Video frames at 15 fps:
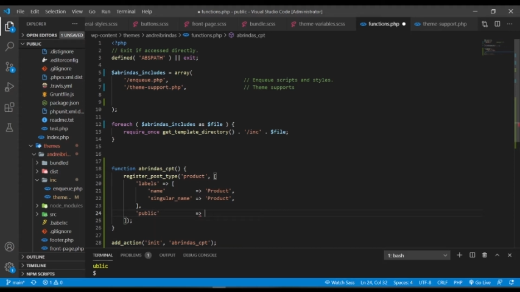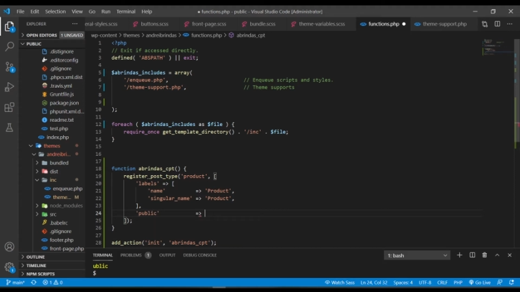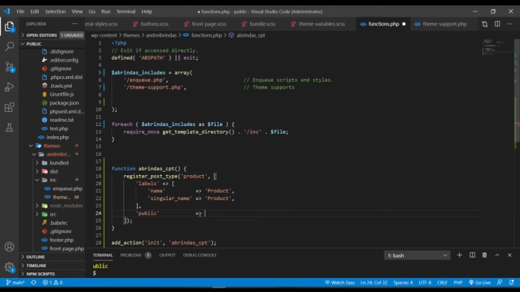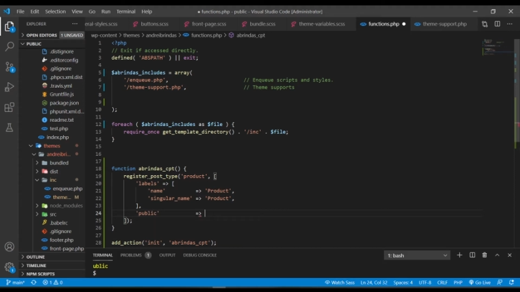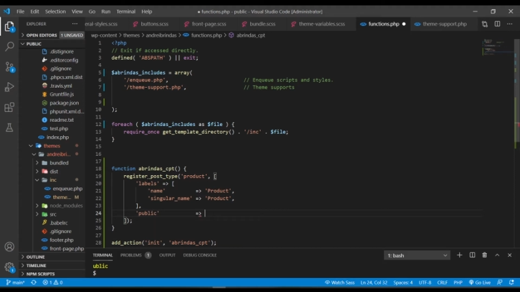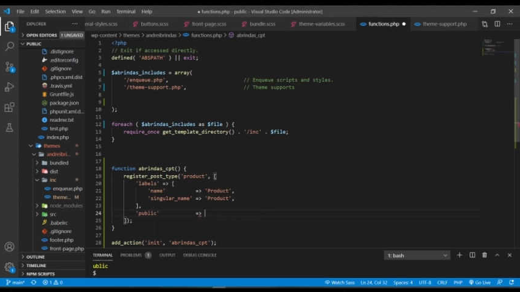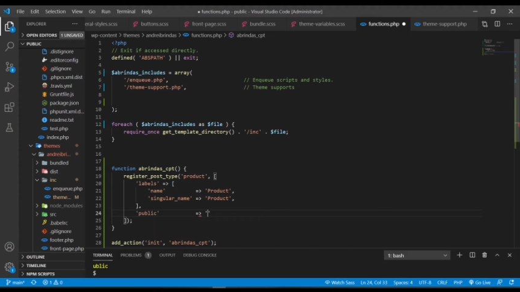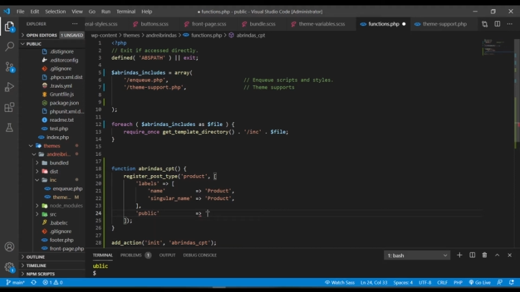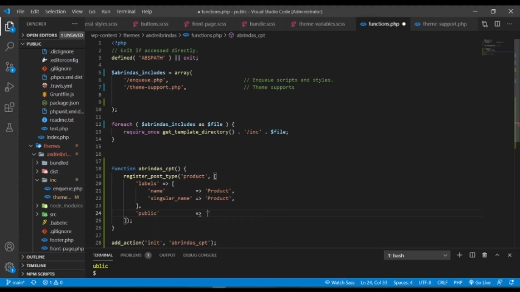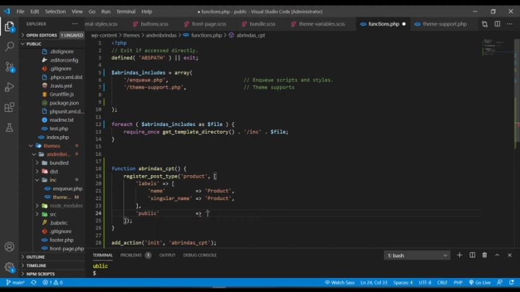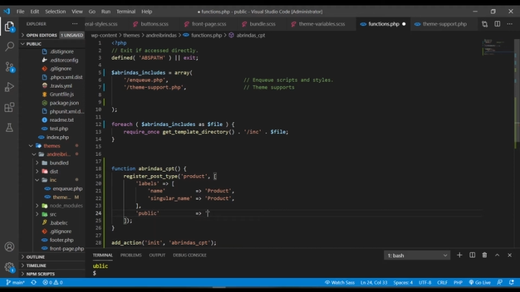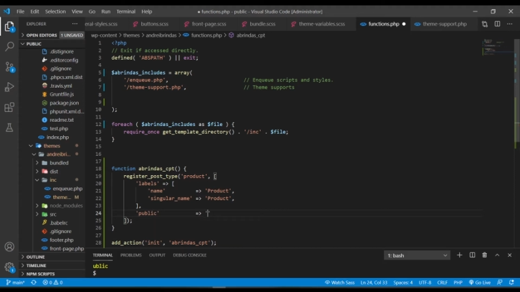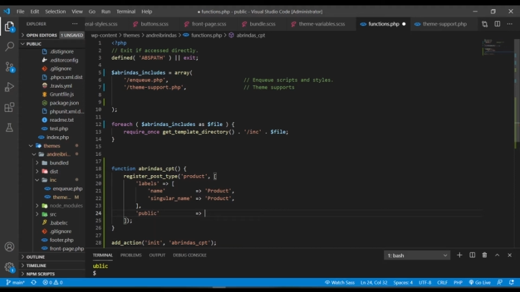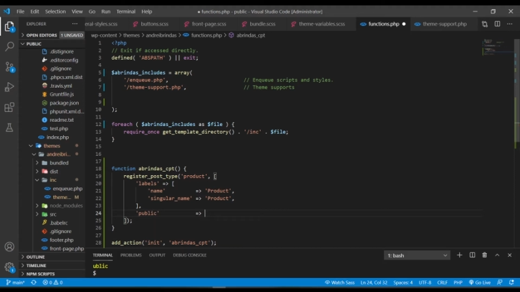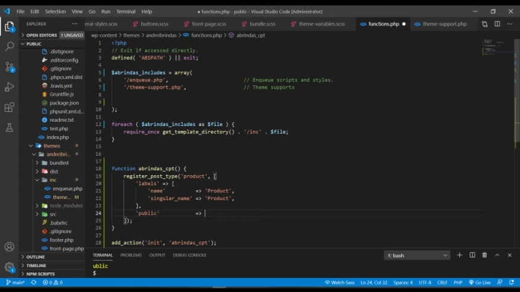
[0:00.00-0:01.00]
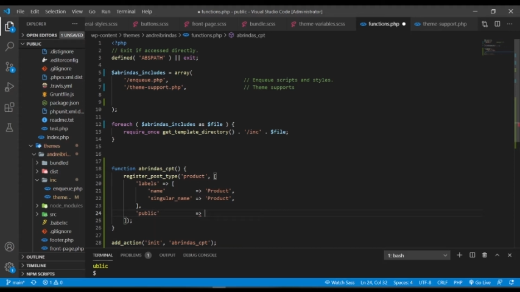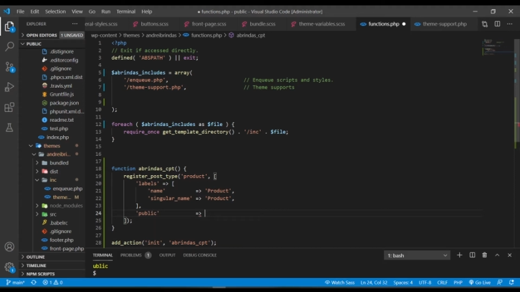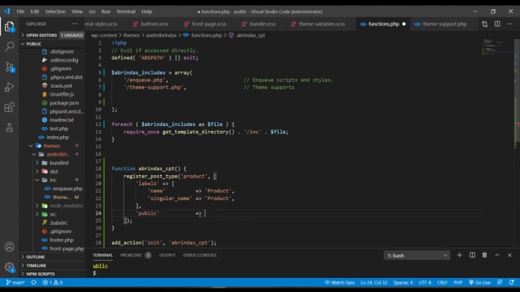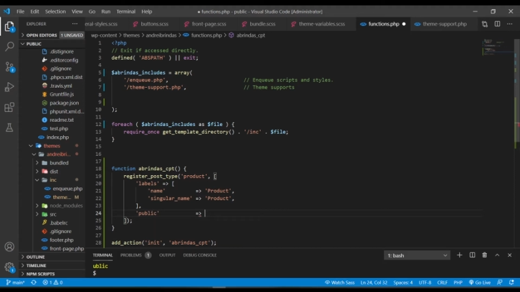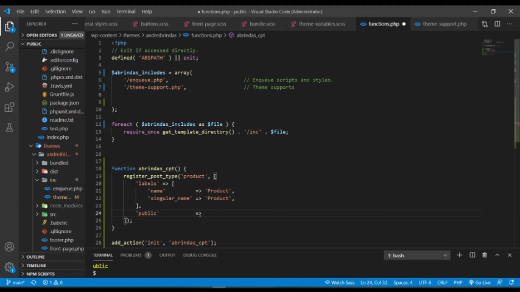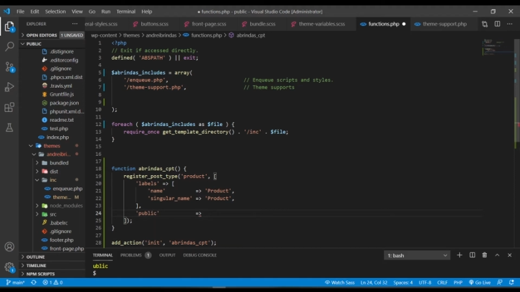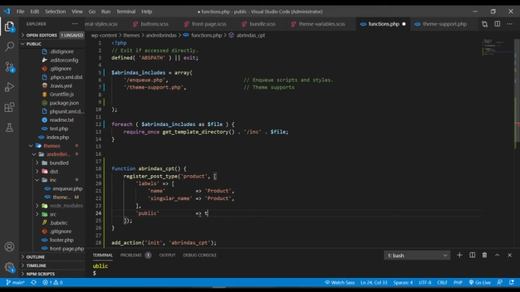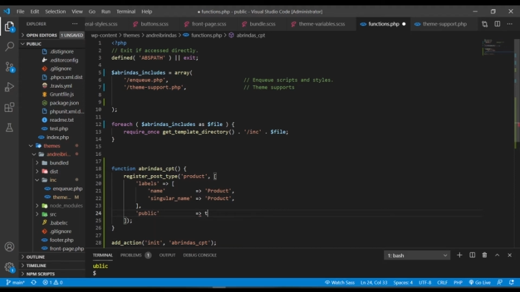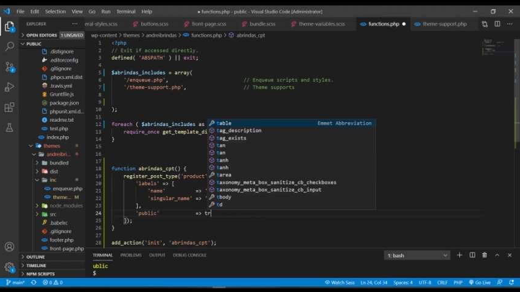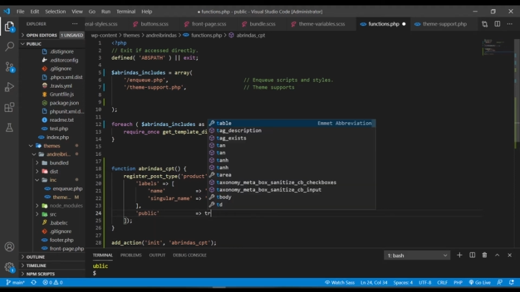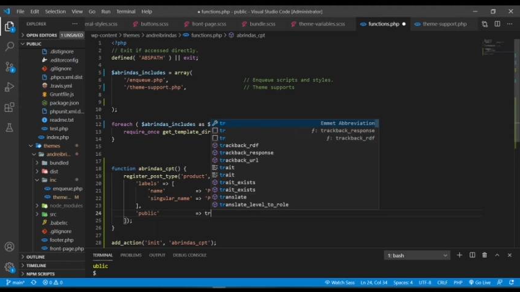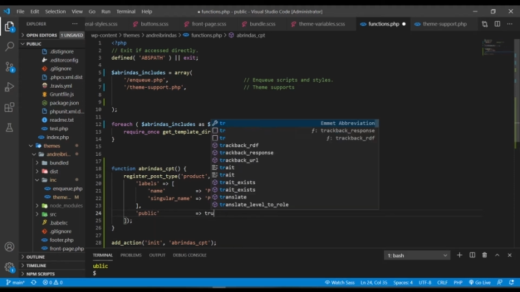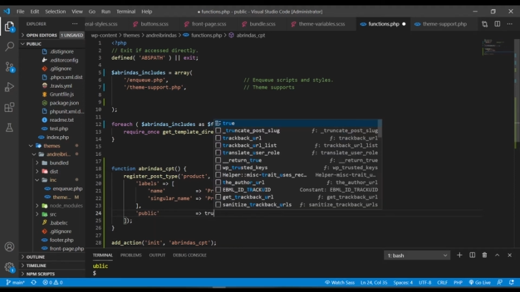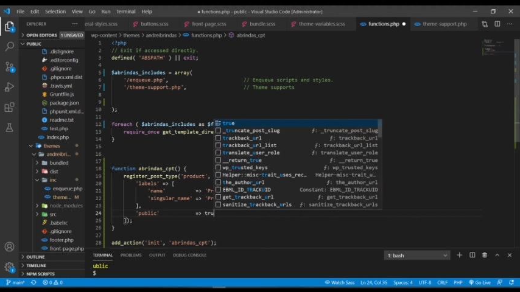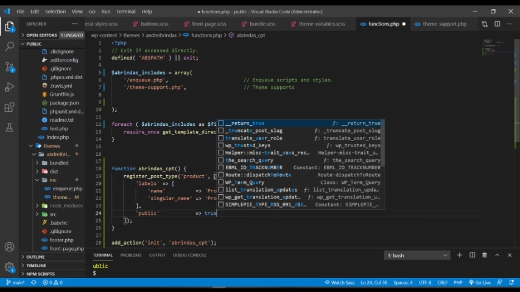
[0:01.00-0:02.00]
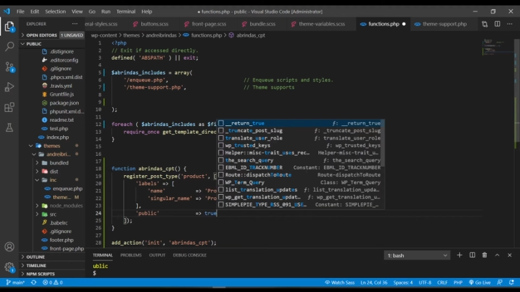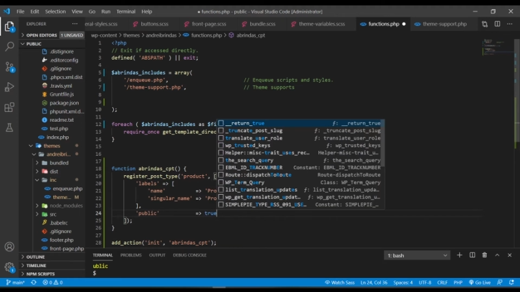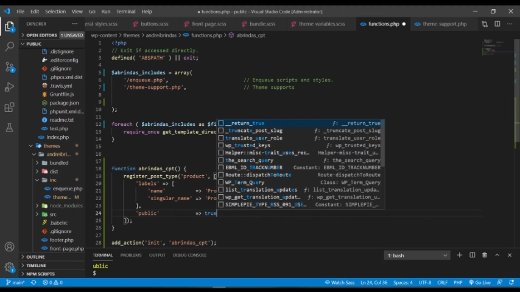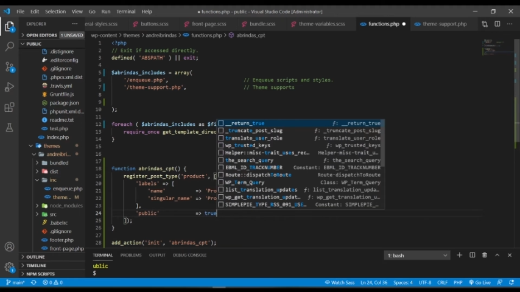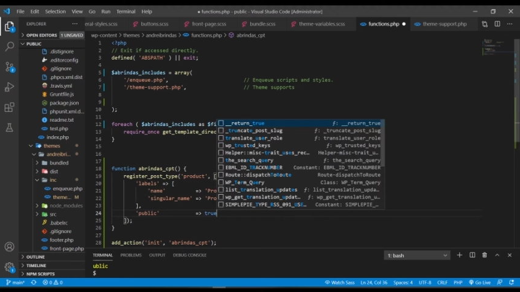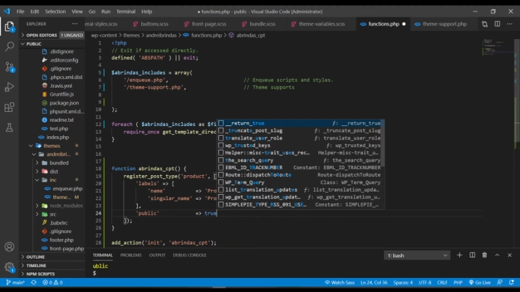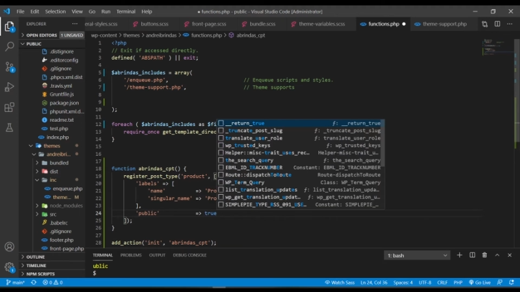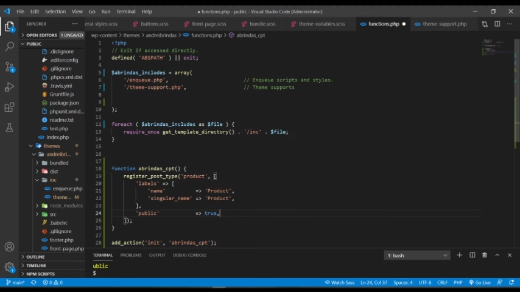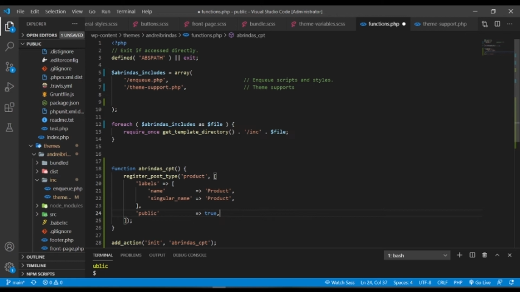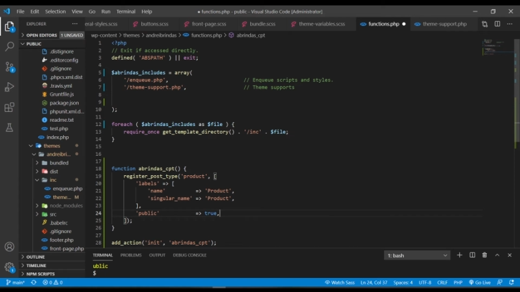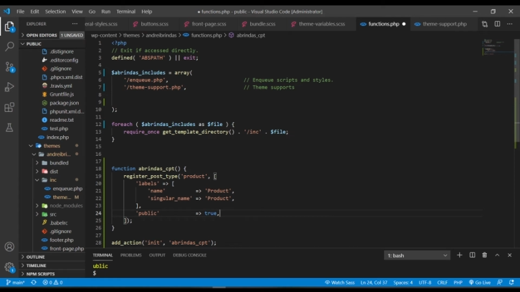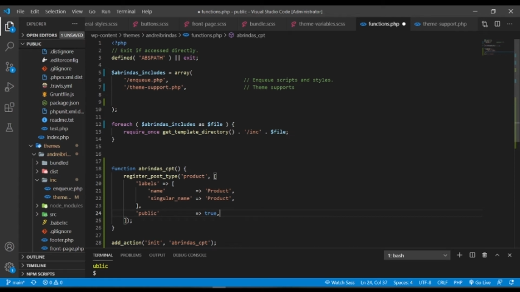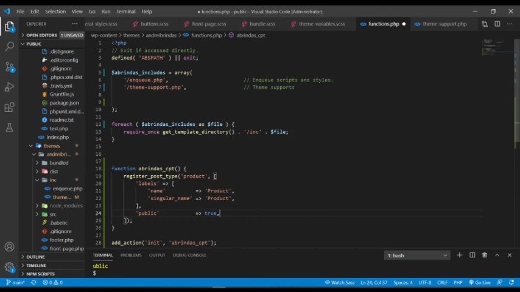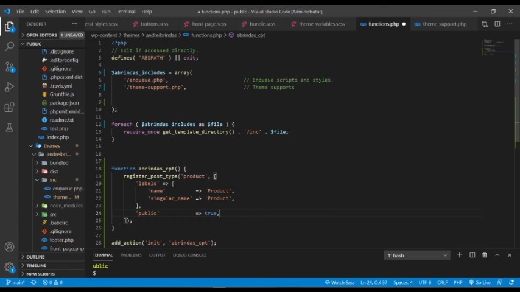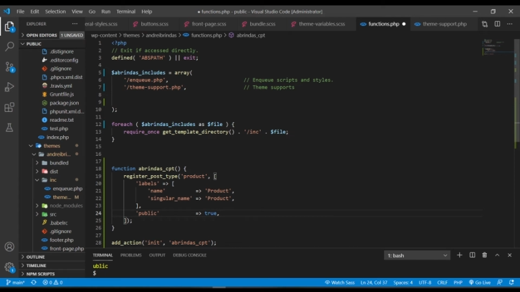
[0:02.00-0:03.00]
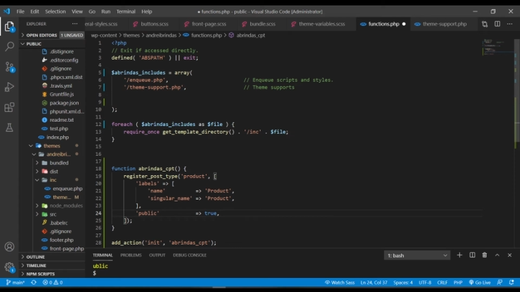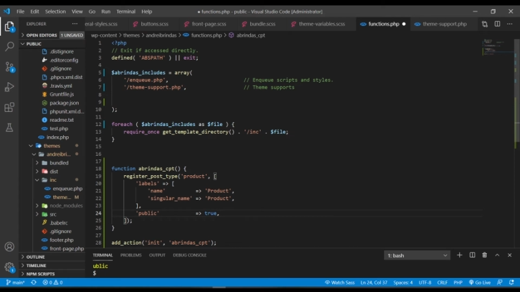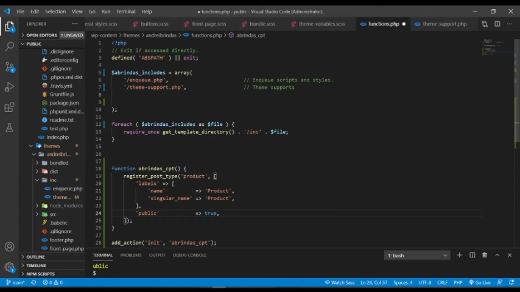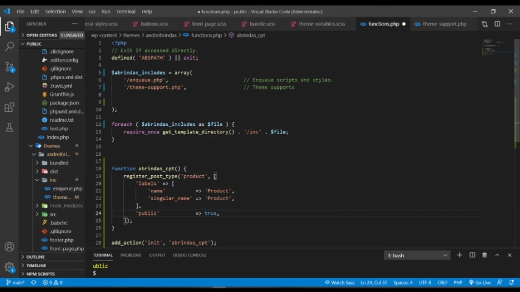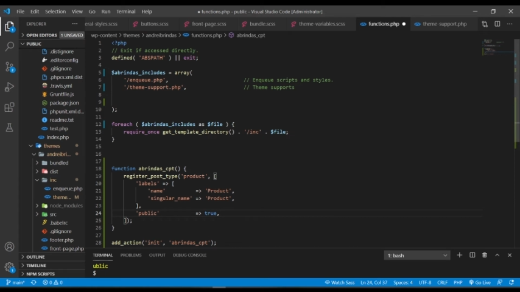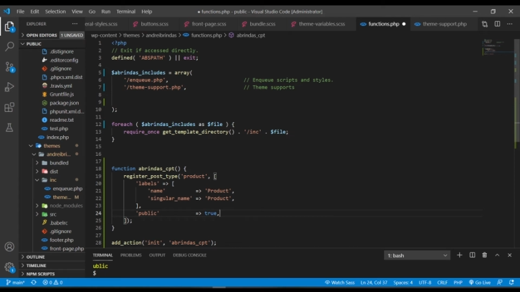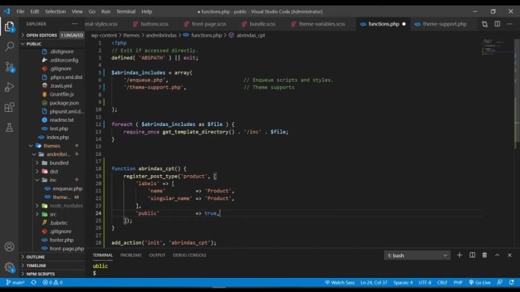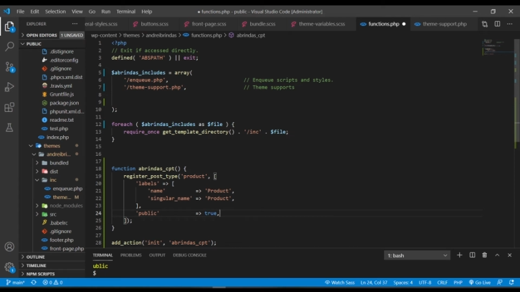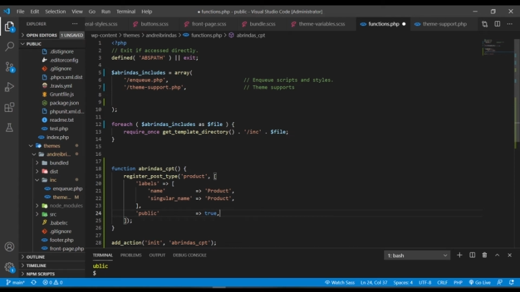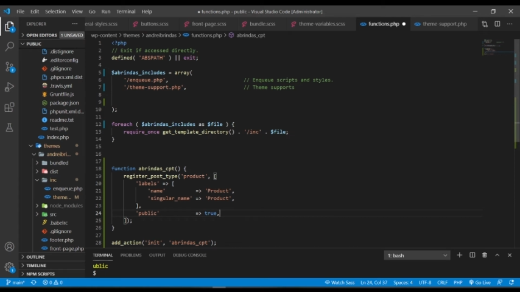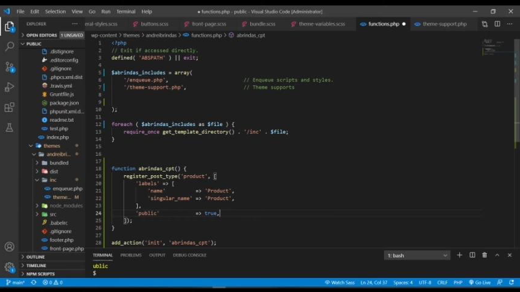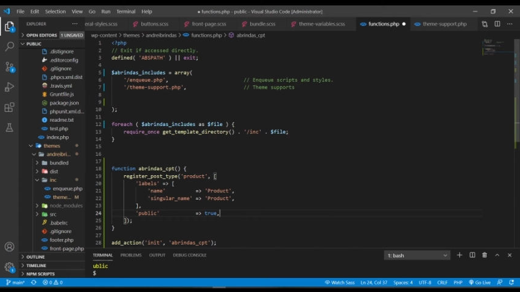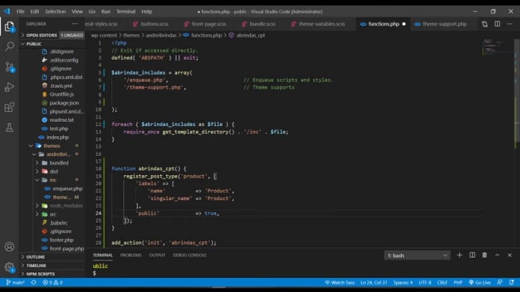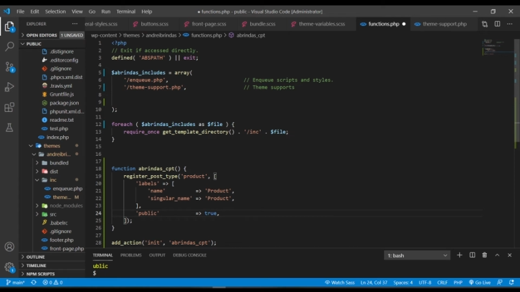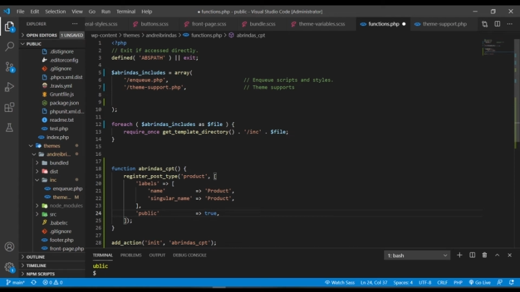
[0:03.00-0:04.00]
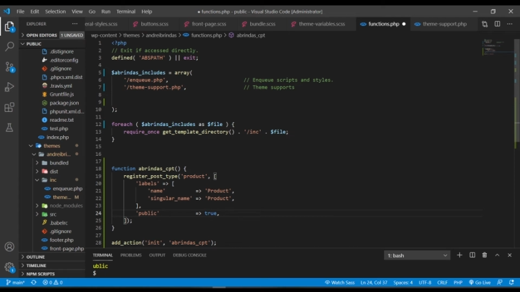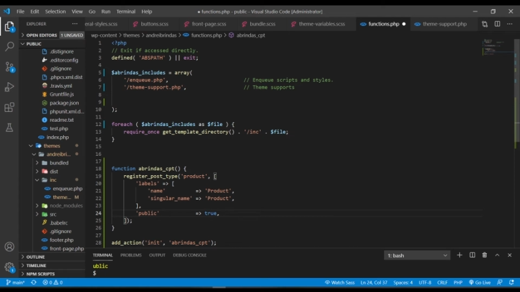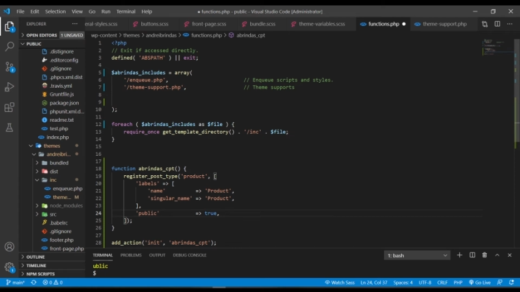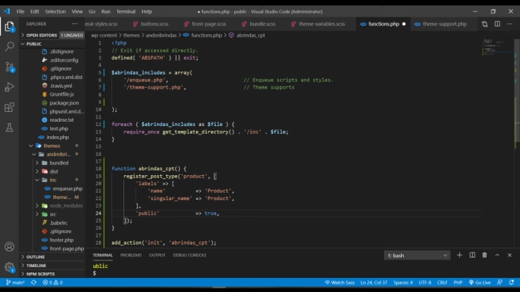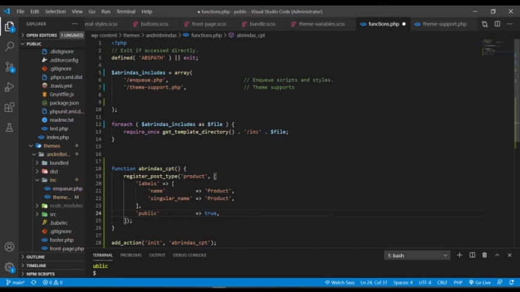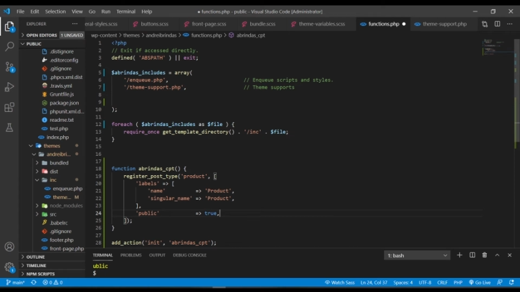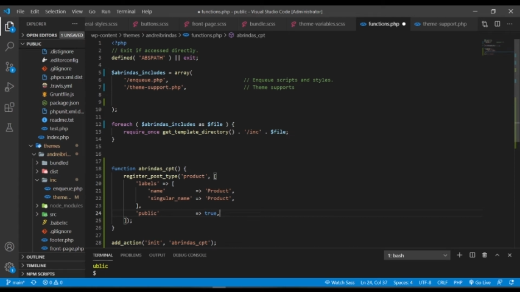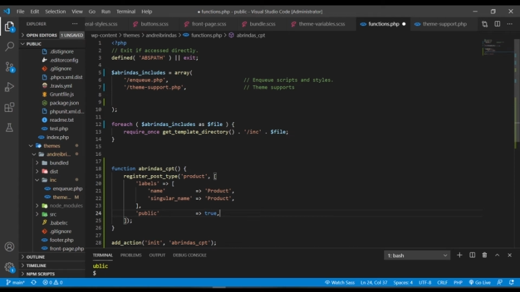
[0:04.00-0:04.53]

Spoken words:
Nobody's mouth can be seen.